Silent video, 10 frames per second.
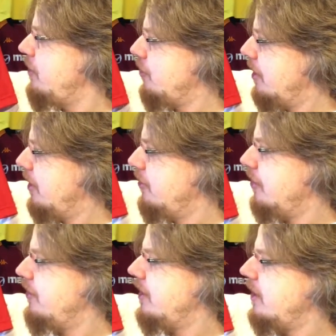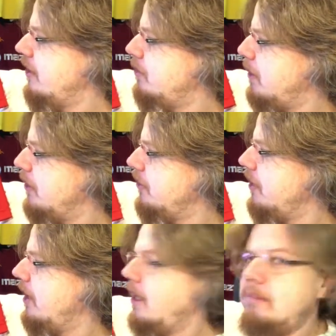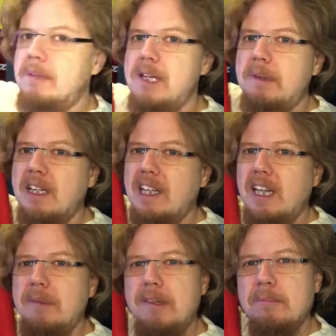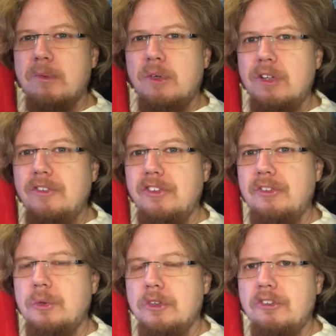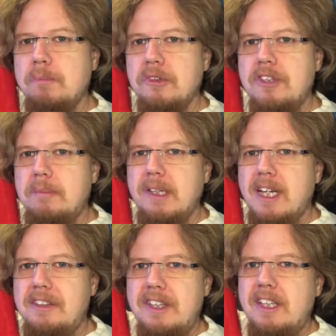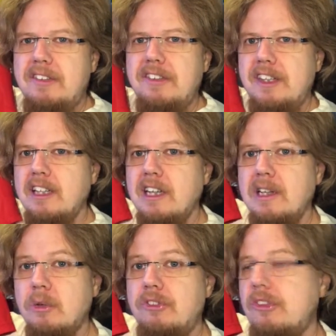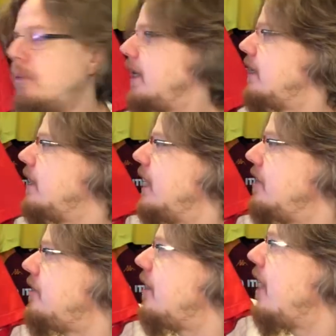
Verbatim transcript: jer jersey. The sponsor maybe a little bit more of a sore spot here, but I think it still looks quite nice.